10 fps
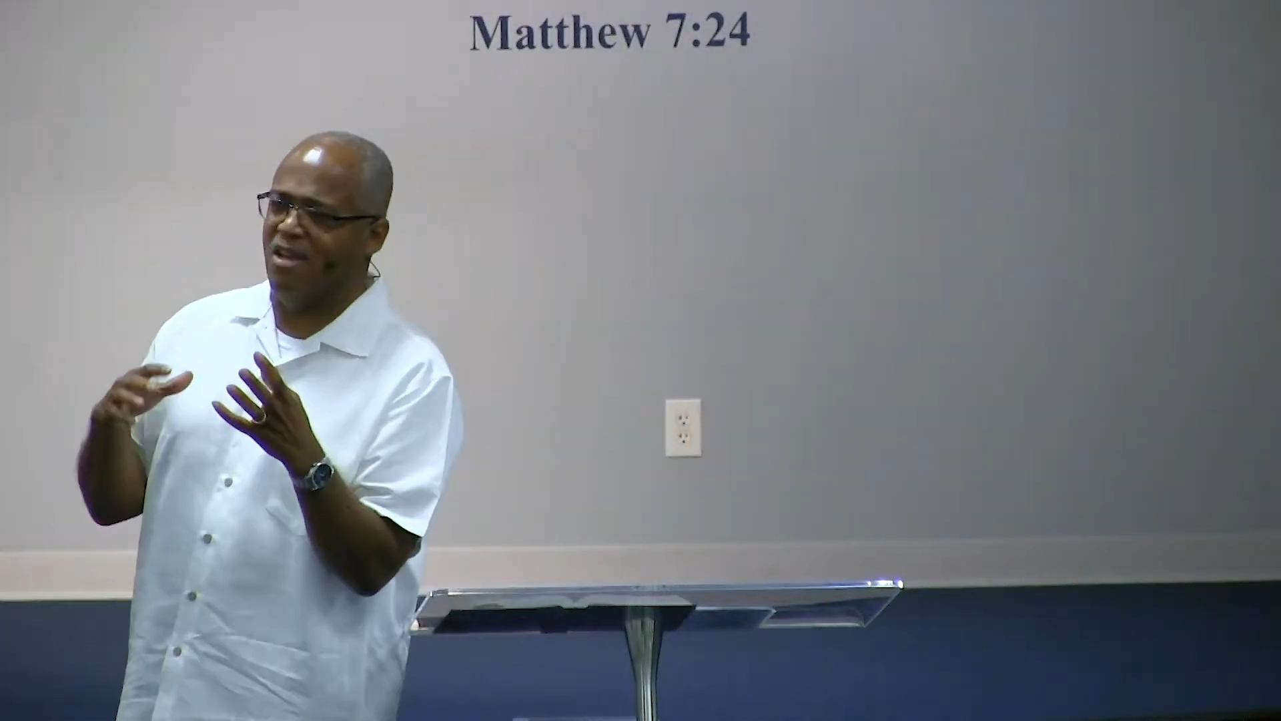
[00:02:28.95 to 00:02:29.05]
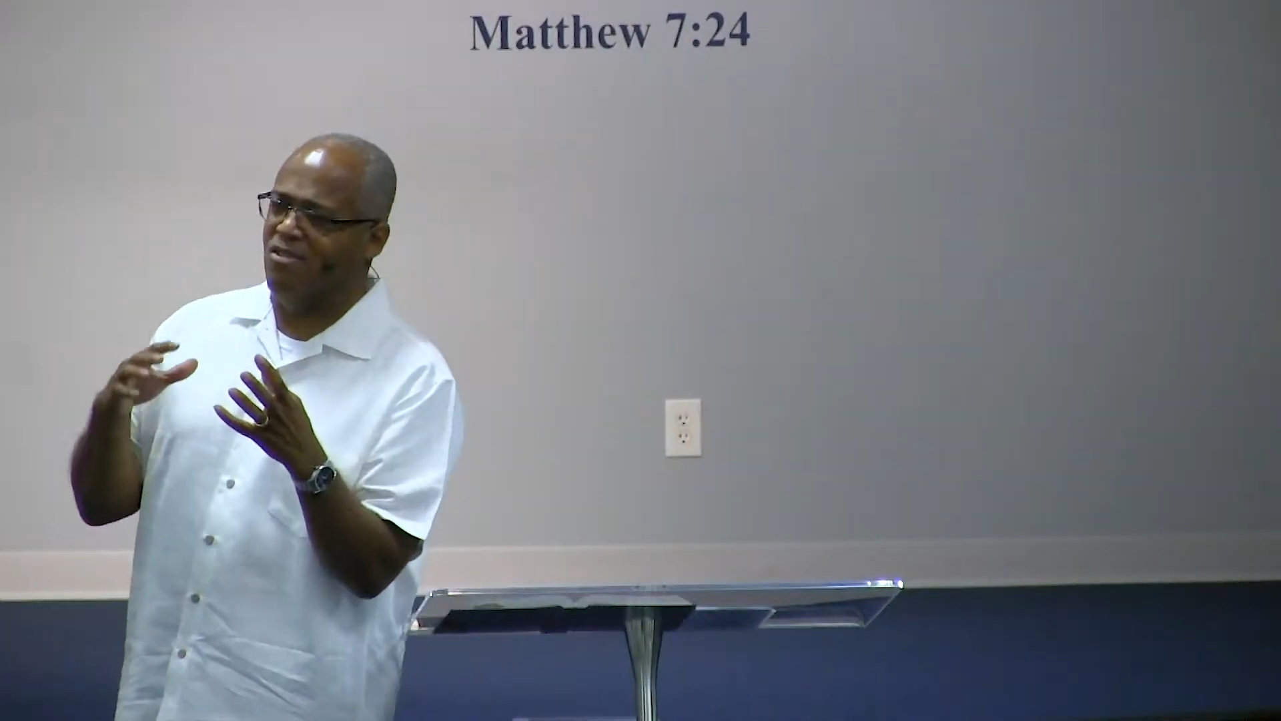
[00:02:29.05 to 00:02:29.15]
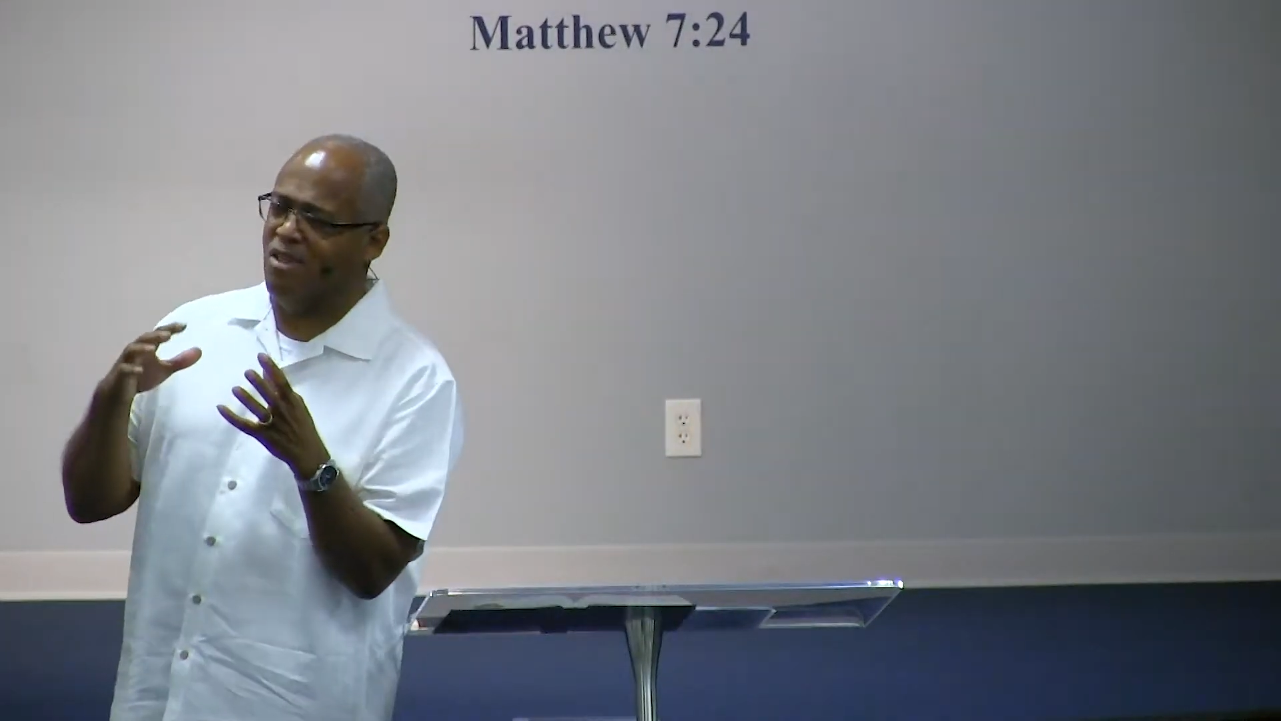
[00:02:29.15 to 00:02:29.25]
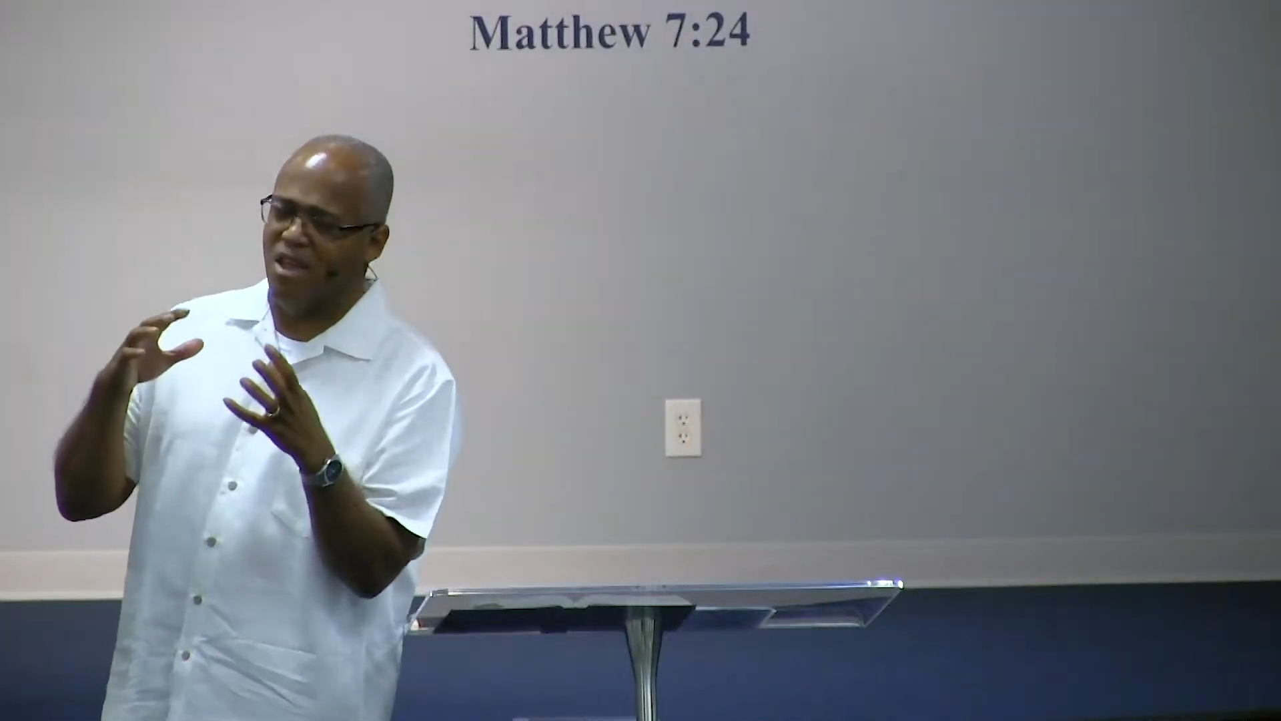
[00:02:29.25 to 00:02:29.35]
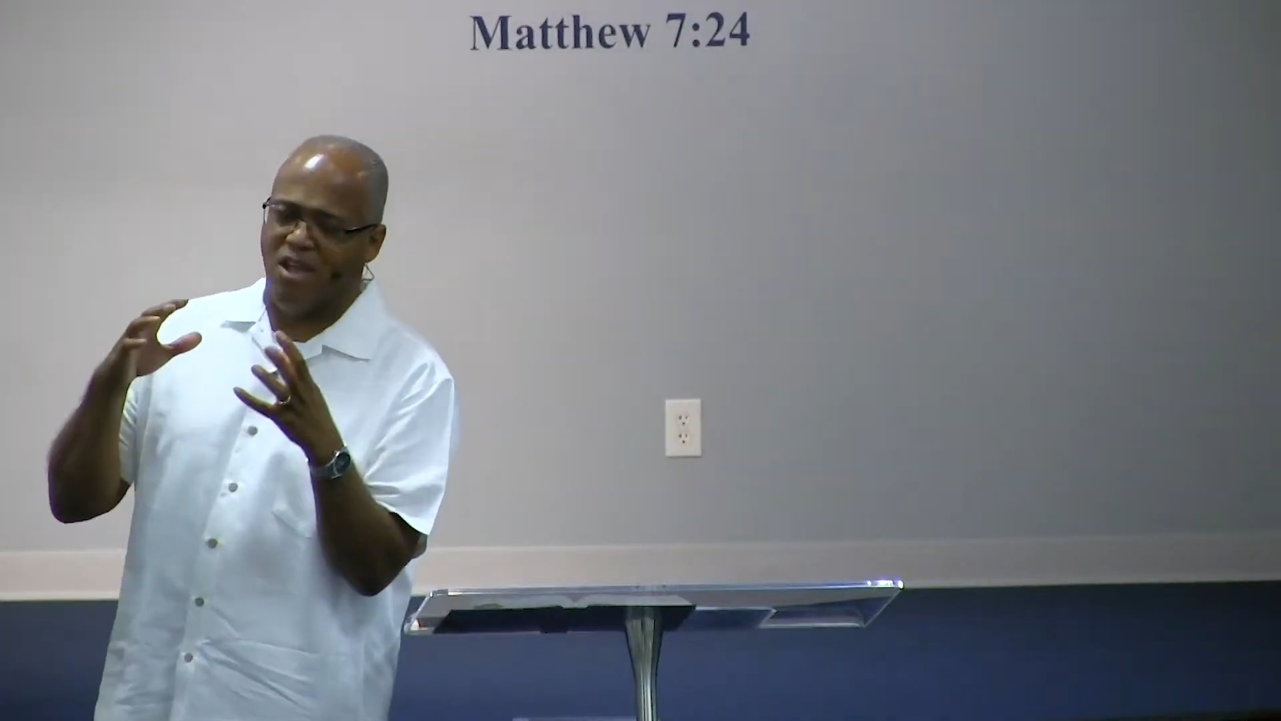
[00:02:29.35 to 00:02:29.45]

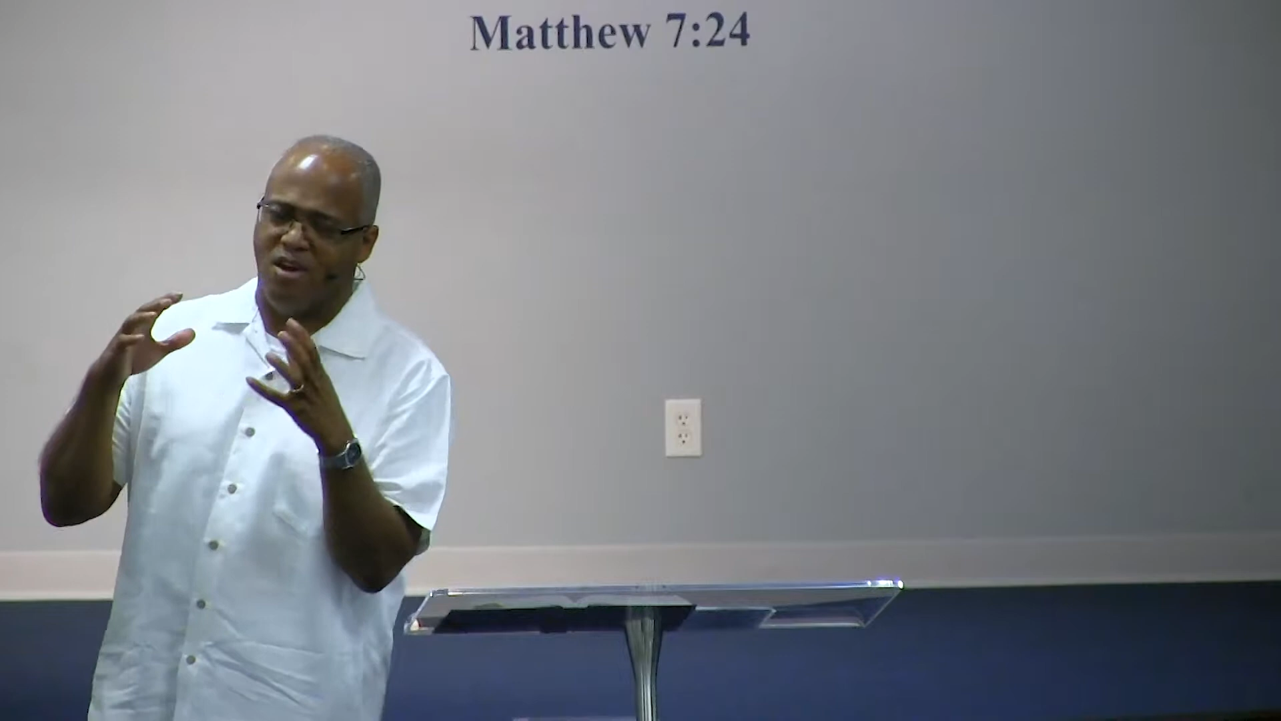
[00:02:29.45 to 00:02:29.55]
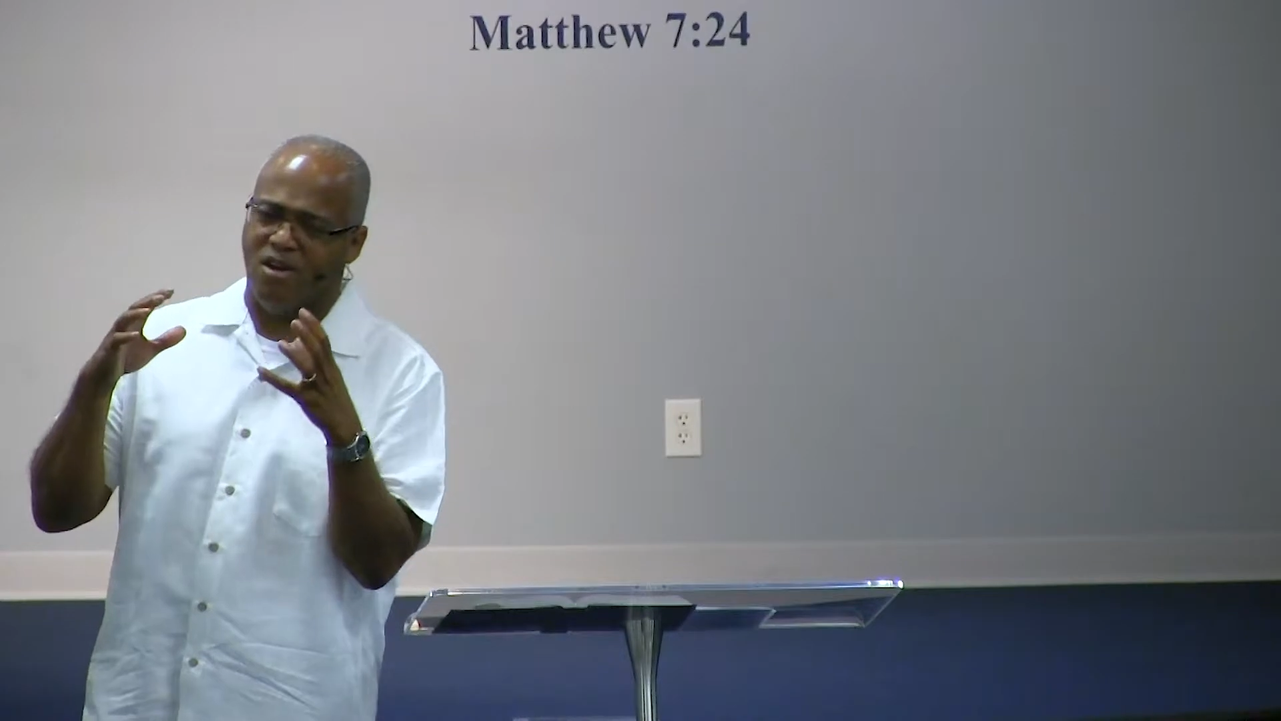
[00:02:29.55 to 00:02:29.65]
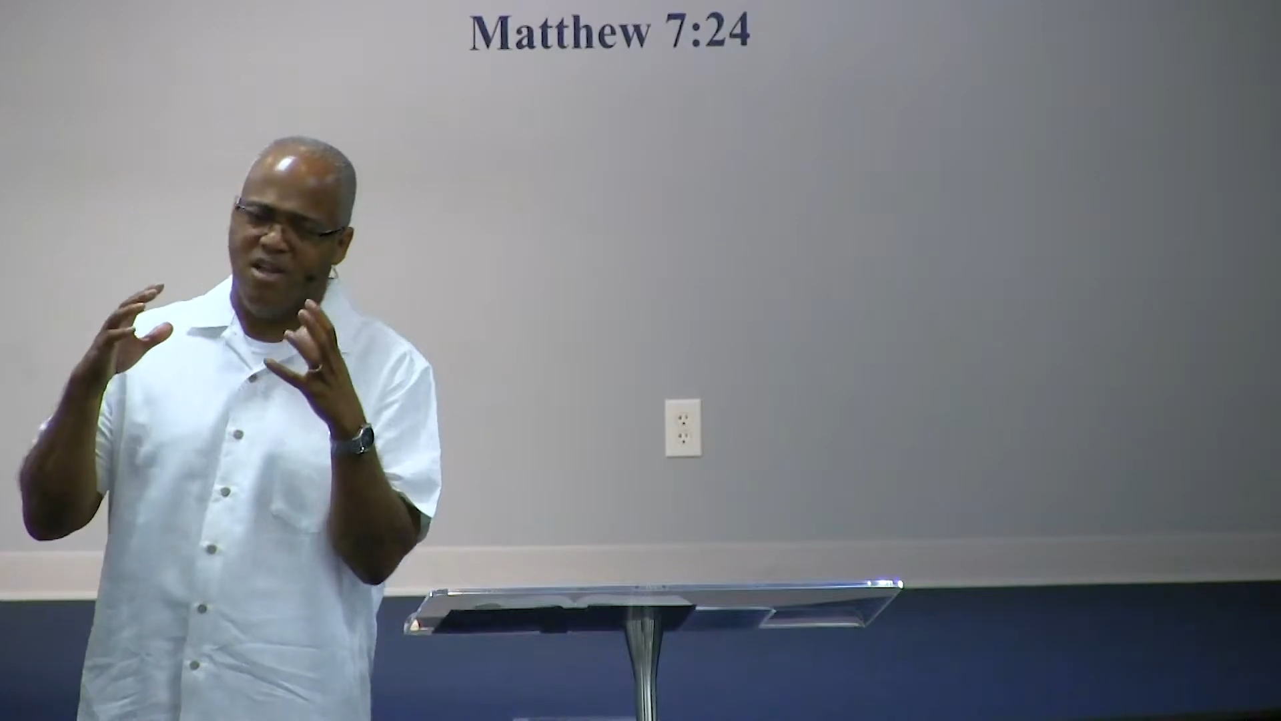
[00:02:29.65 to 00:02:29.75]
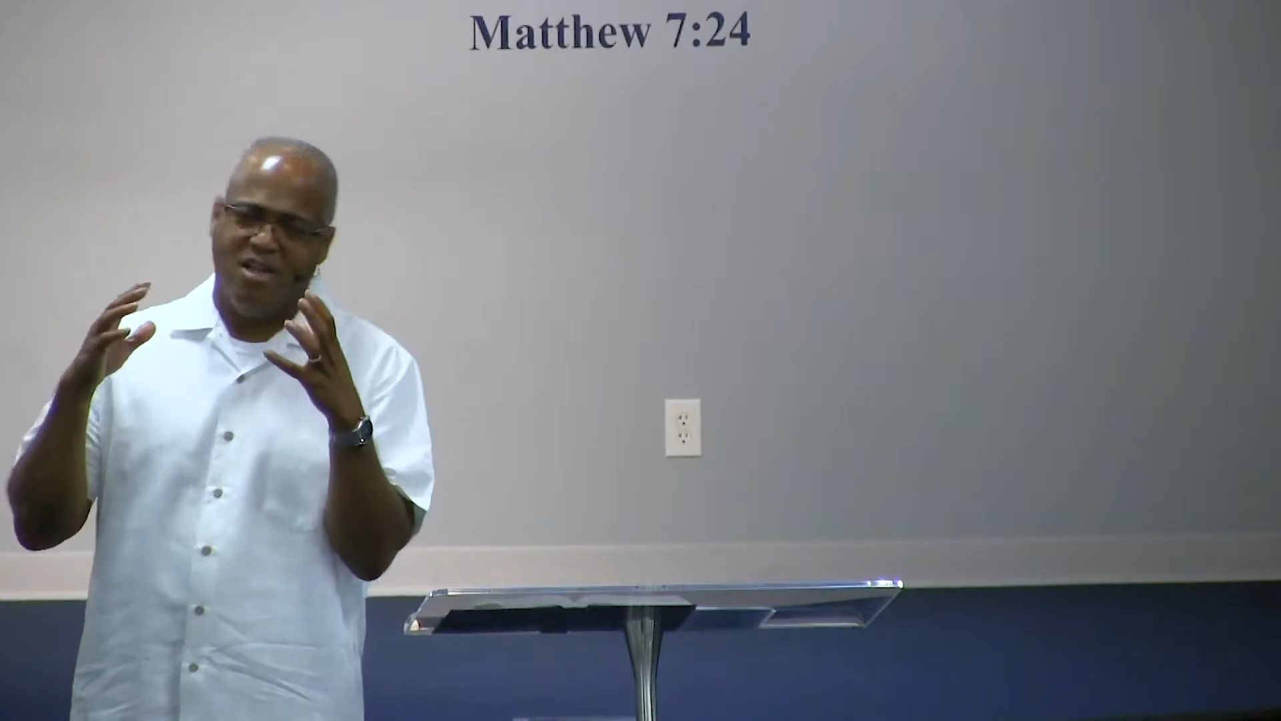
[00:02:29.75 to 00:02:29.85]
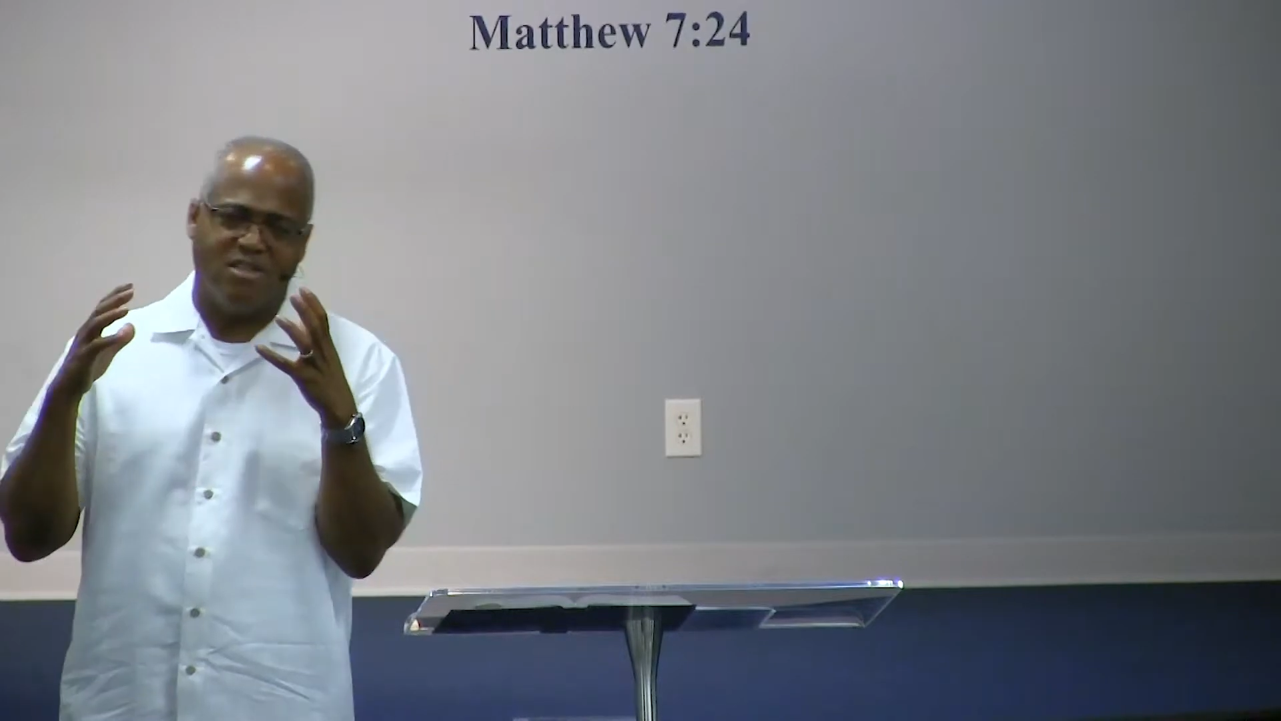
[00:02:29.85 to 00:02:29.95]
and they are